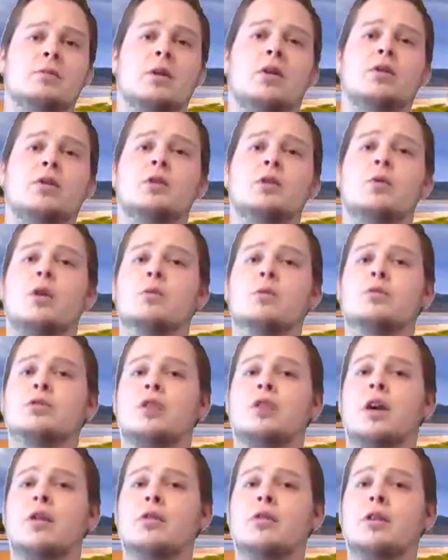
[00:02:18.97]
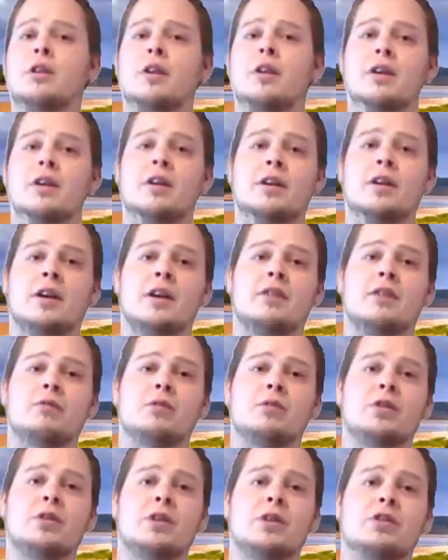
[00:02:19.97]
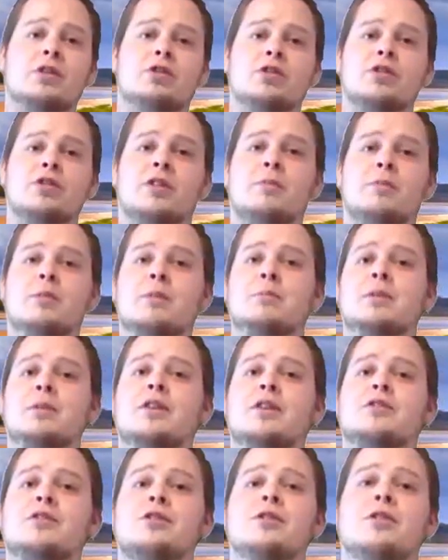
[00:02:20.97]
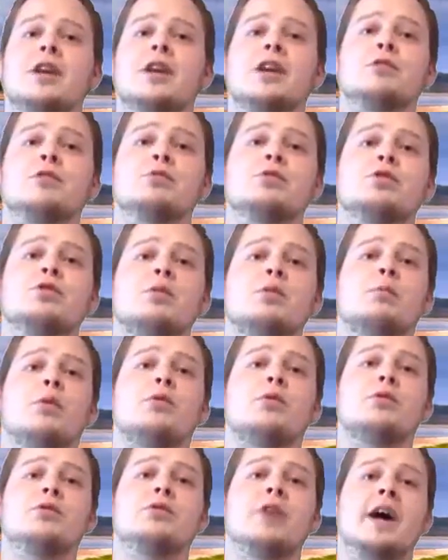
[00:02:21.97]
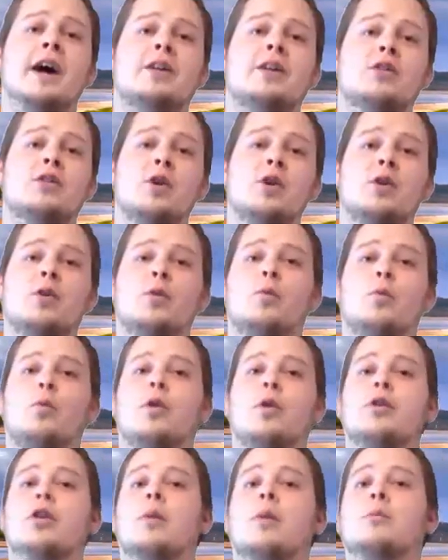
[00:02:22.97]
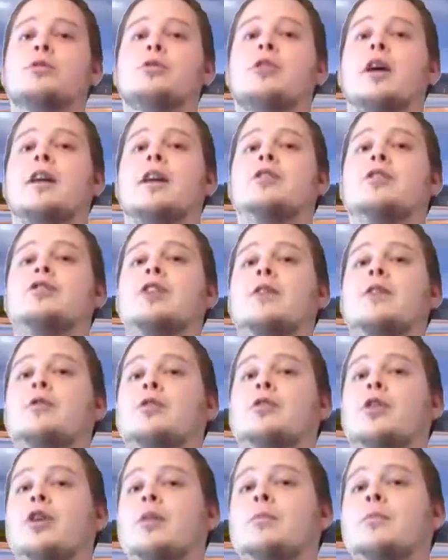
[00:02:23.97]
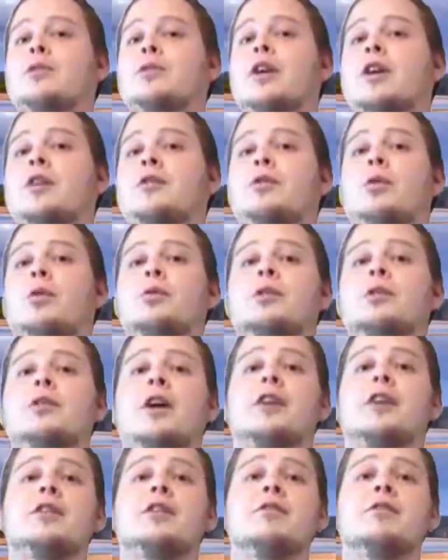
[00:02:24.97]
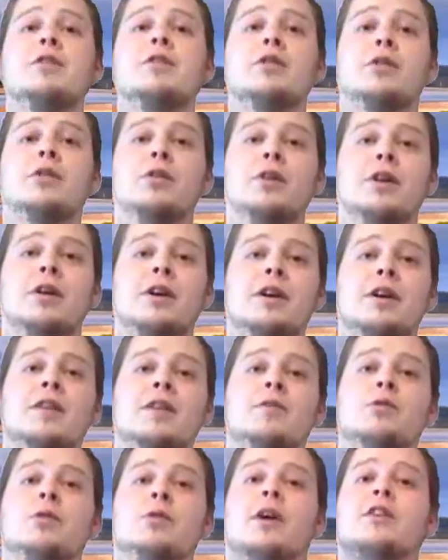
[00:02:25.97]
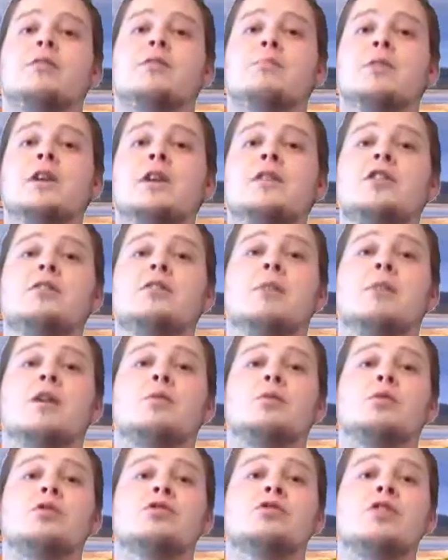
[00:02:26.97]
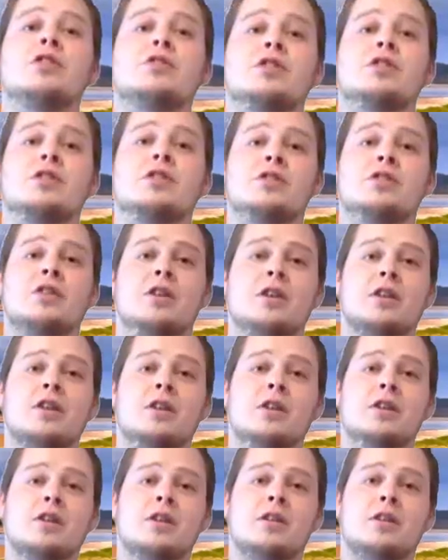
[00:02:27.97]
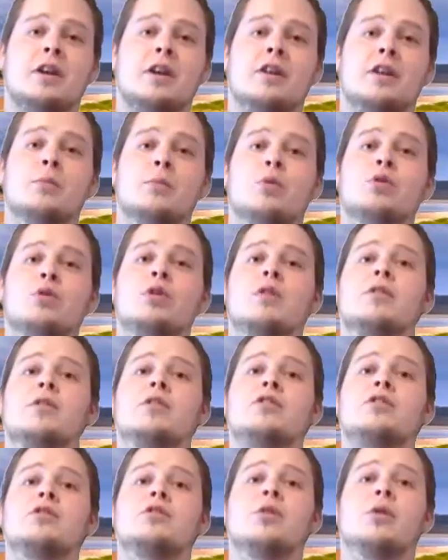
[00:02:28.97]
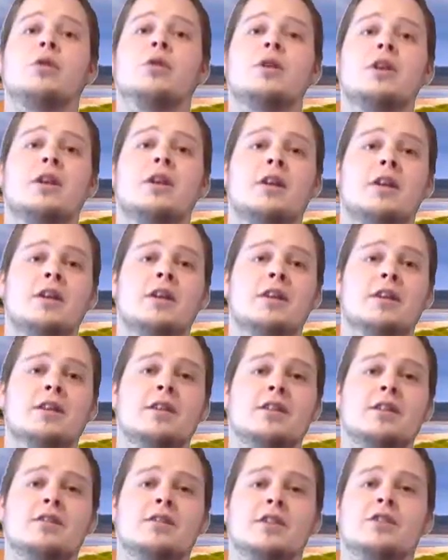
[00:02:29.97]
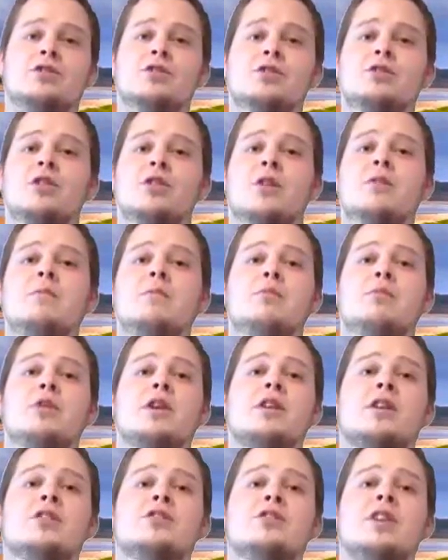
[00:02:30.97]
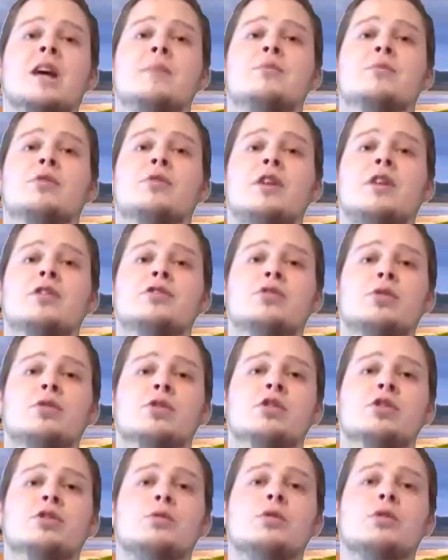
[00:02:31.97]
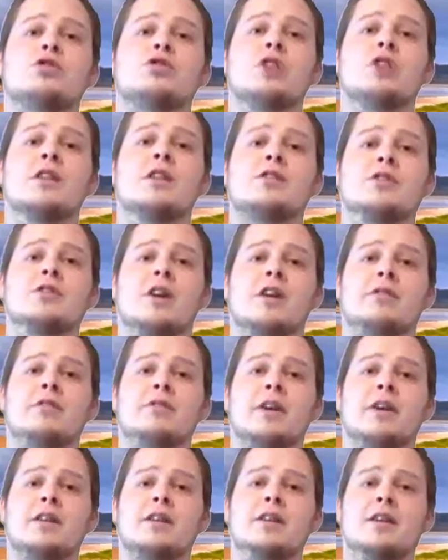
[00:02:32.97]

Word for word: Well, only one was carried, and really they shouldn't have been because their legs were still both intact. One almost had a severed arm, the other only lost a finger. If you ask me, these men were sissies. Now the moral of this story is that you don't bring a samurai sword to a chainsaw fight.